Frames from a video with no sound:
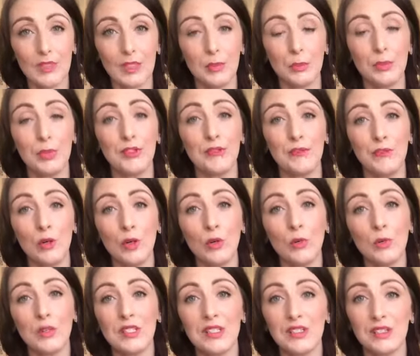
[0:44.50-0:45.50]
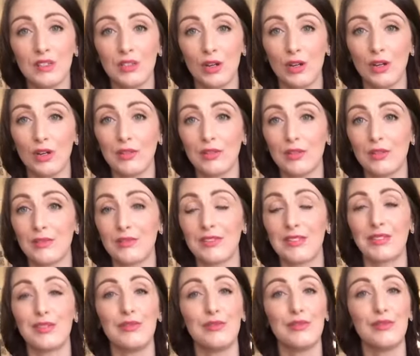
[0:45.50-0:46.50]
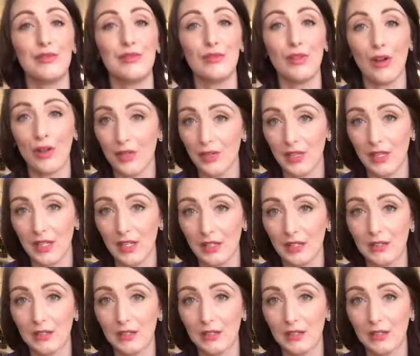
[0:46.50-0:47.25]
Before we start, there is nothing